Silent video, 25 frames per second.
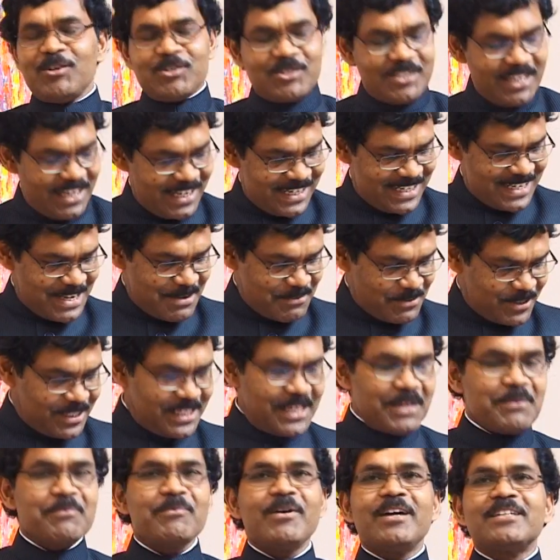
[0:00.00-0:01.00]
not telling
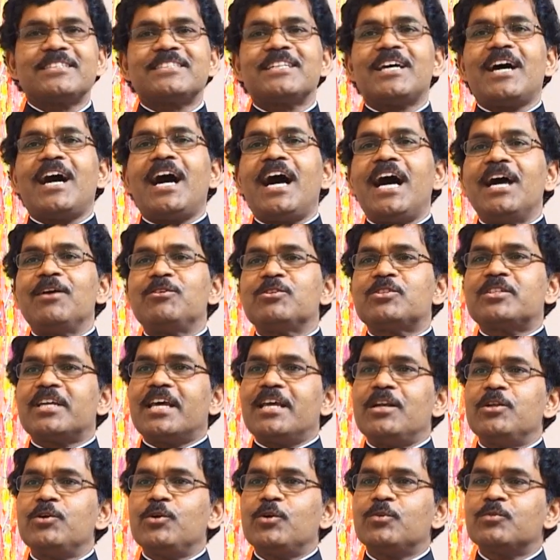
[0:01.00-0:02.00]
everything, but I'll
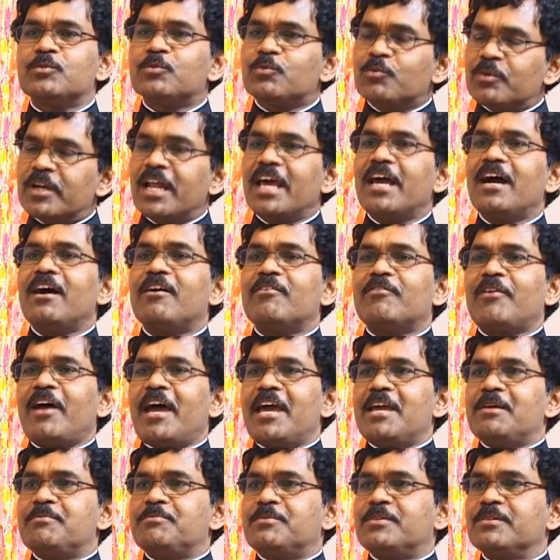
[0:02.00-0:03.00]
tell you, when I
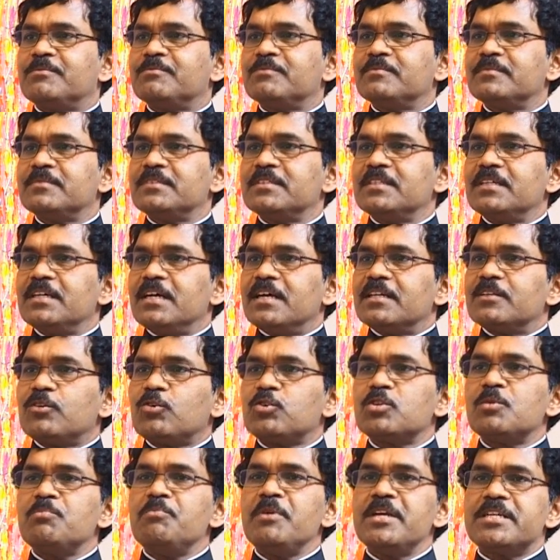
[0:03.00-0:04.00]
arrived, there
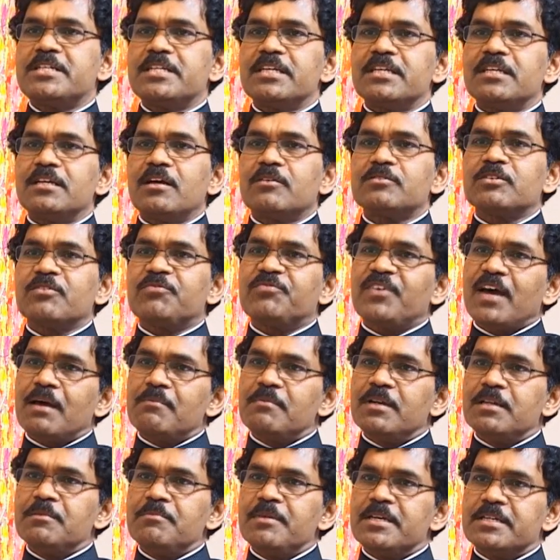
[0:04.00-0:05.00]
was a meeting of the
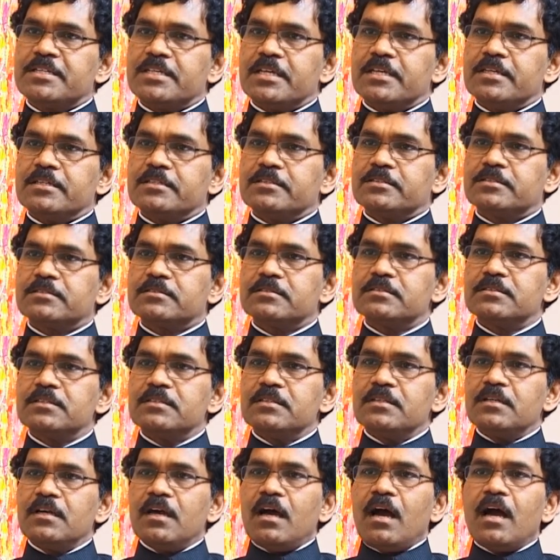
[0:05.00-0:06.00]
family meetings.
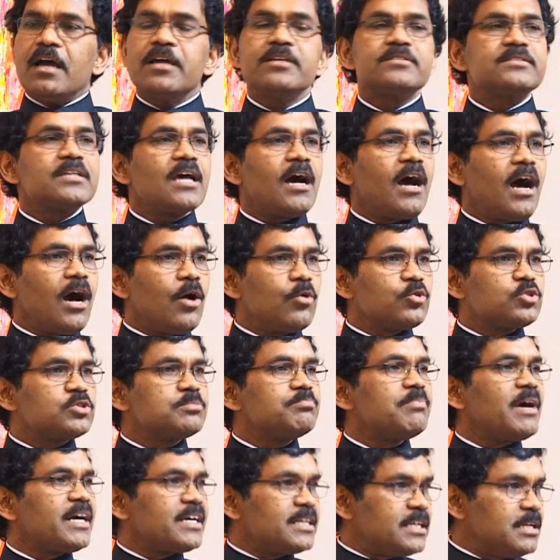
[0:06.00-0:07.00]
It's a house,
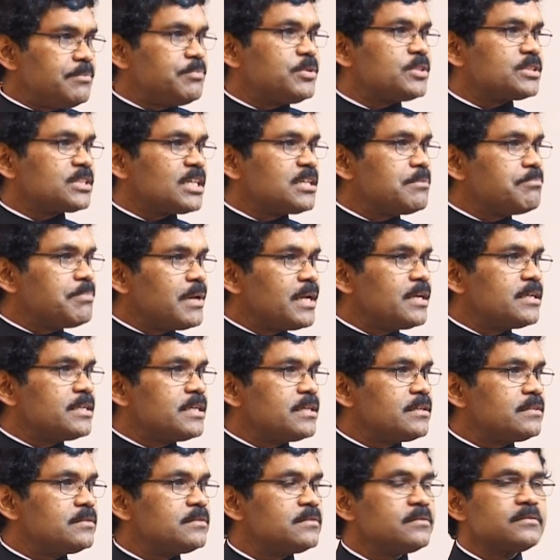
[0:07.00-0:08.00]
magnificent
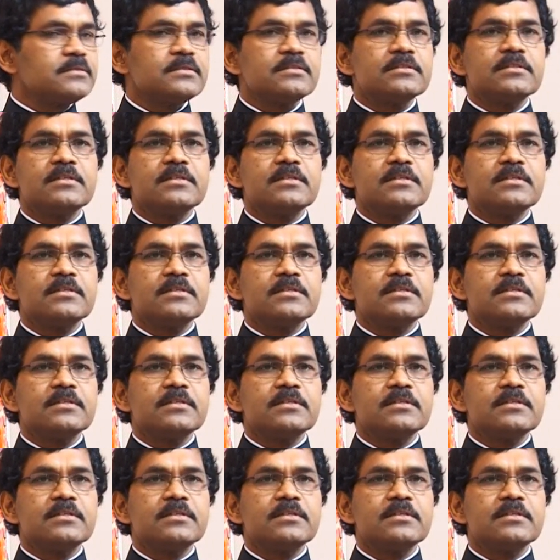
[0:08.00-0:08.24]
building.